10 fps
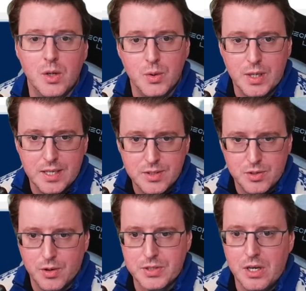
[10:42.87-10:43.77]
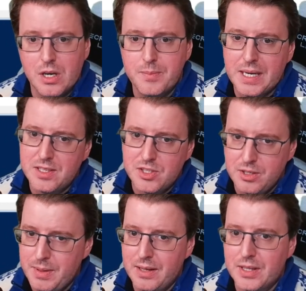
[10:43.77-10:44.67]
Look, here's the doc type
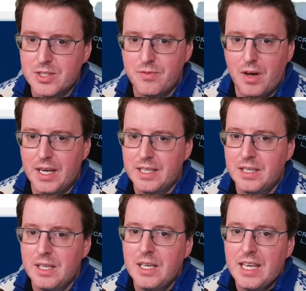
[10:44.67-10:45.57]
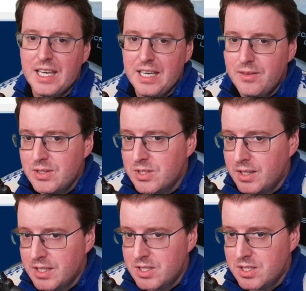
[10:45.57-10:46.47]
HTML, that's fine. Here
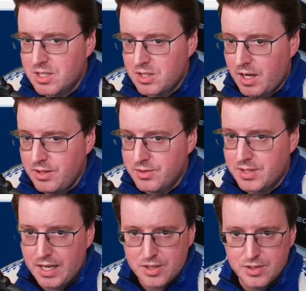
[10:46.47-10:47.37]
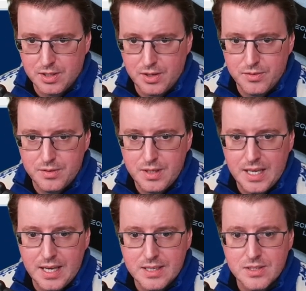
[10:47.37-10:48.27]
inside this style section though,
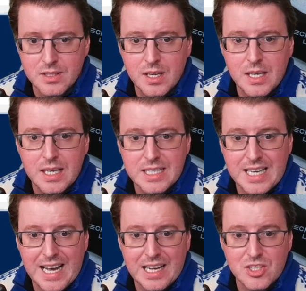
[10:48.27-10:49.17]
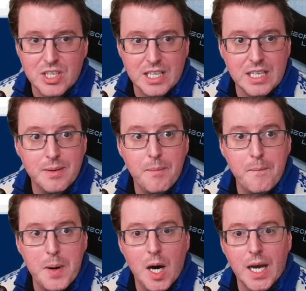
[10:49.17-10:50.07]
this is actually
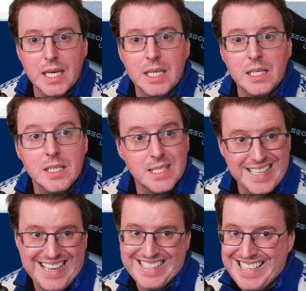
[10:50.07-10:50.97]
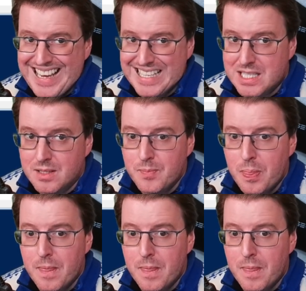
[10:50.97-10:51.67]
my CSS.